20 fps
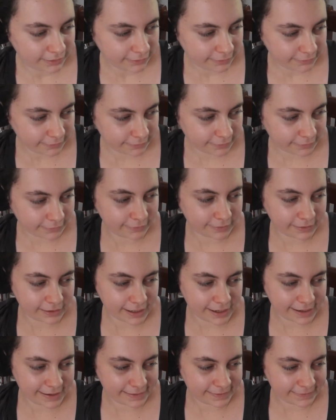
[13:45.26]
So
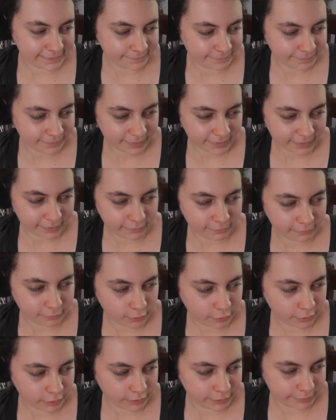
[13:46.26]
then,
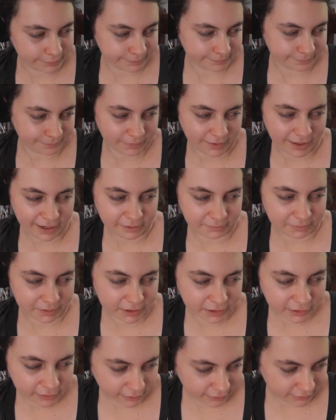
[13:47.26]
what
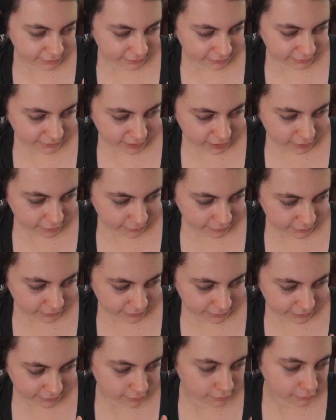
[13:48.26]
Edmund does is he goes
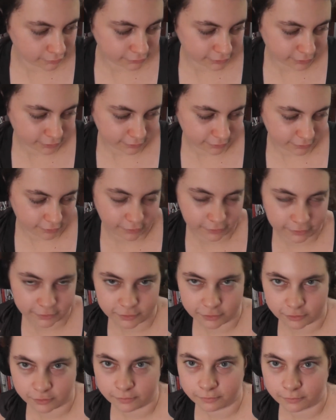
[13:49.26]
to Alden's
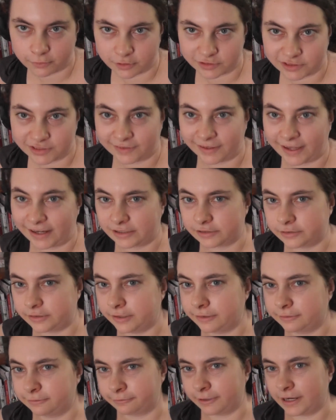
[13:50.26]
costume, which is
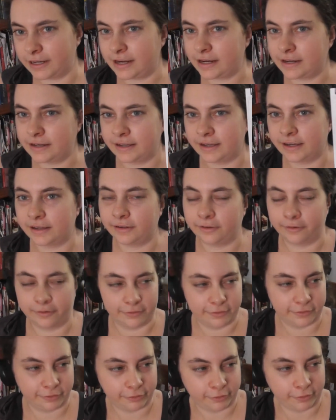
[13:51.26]
actually red and
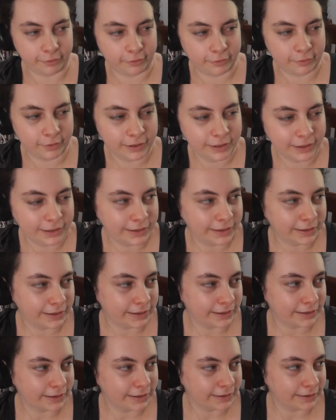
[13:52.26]
yellow, so
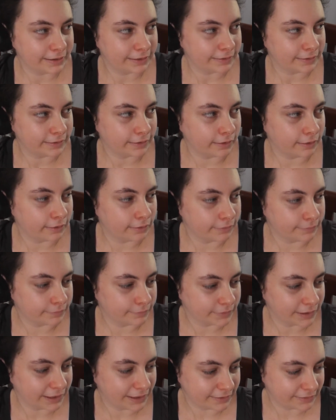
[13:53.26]

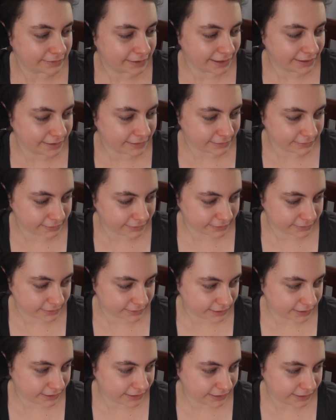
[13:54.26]
he takes the
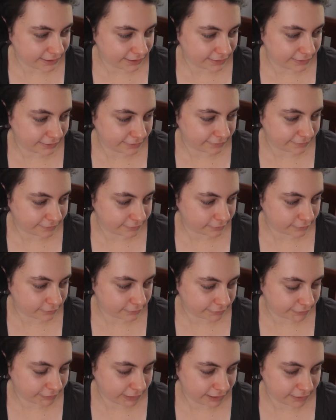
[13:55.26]
T for
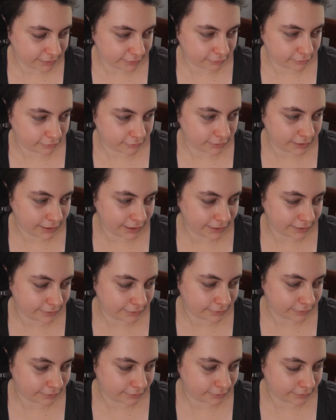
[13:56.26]
the red
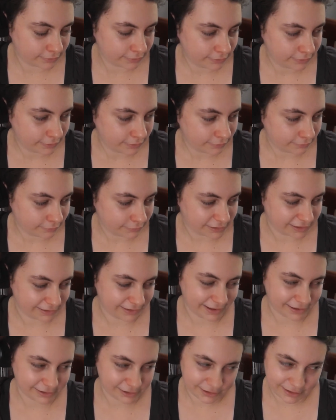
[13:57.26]
tornado, which is
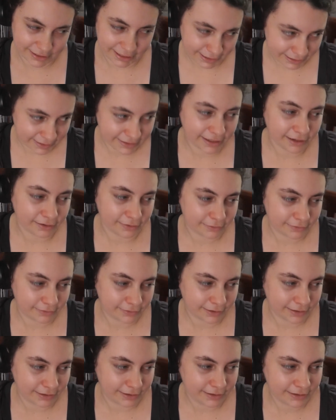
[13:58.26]
actually a yellow
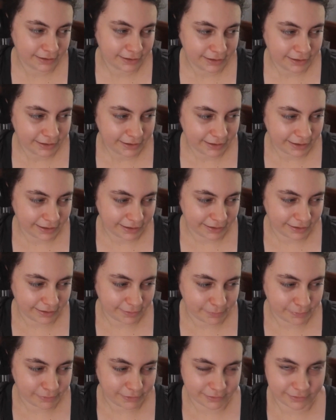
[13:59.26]
T, and
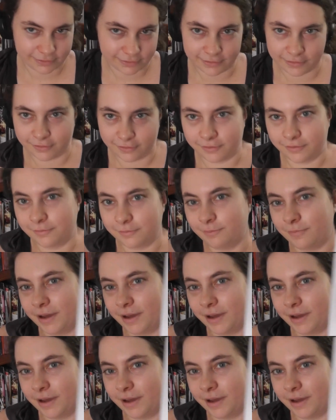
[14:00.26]
he puts it on